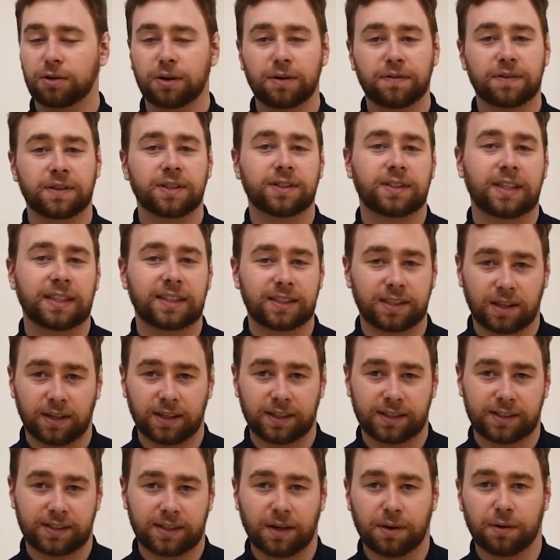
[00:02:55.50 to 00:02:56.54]
or even the D T
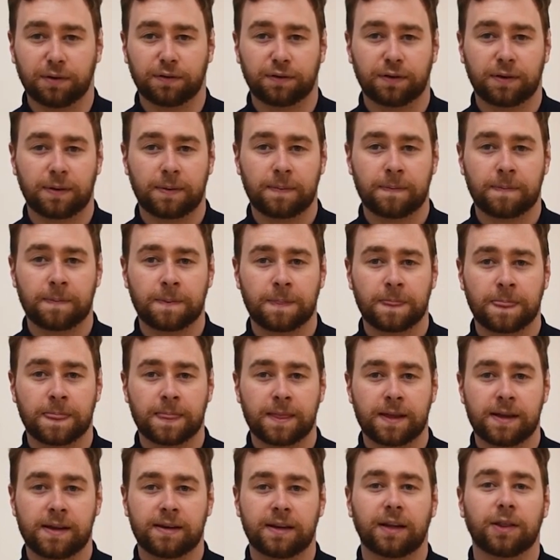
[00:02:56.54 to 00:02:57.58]
I itself.
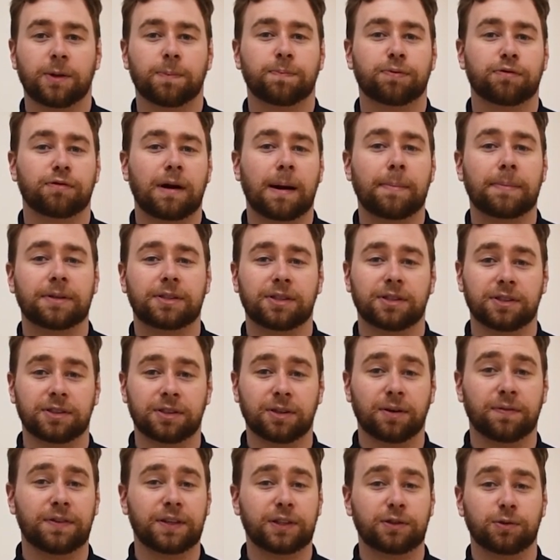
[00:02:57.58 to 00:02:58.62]
Now, the parameters
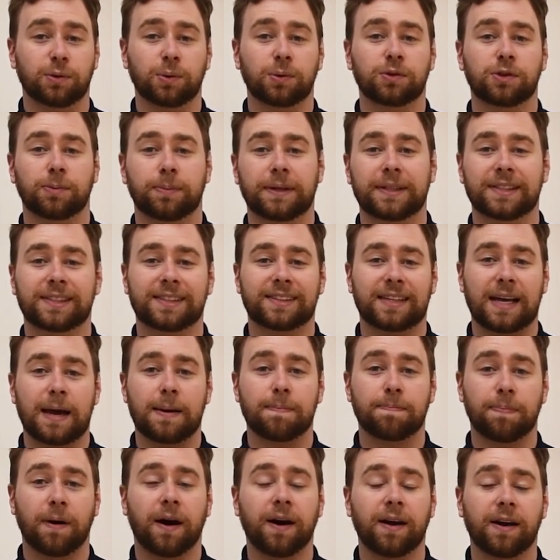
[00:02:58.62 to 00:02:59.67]
of these rules have been
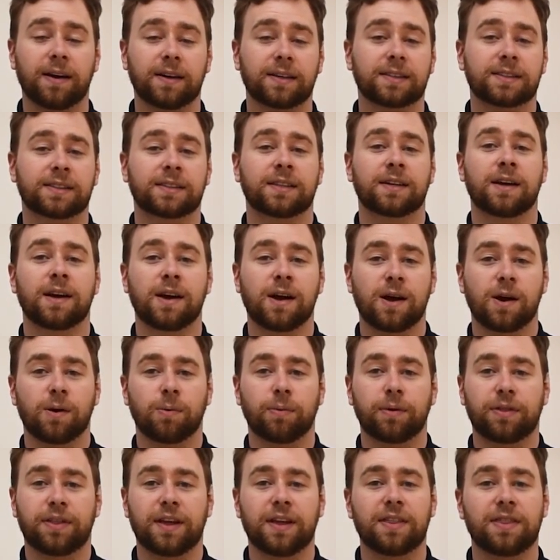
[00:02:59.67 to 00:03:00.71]
set by us
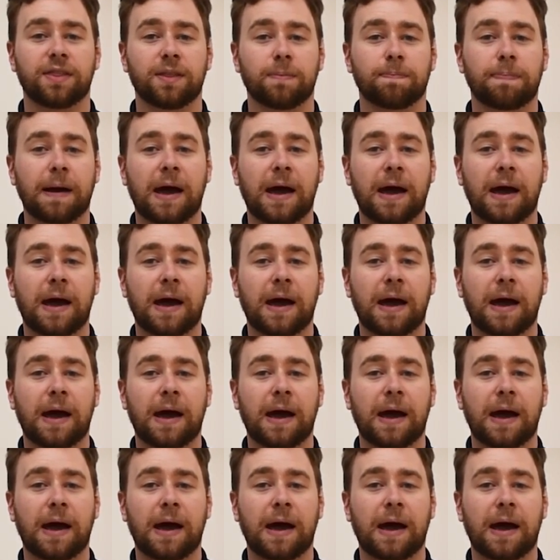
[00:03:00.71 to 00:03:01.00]
within the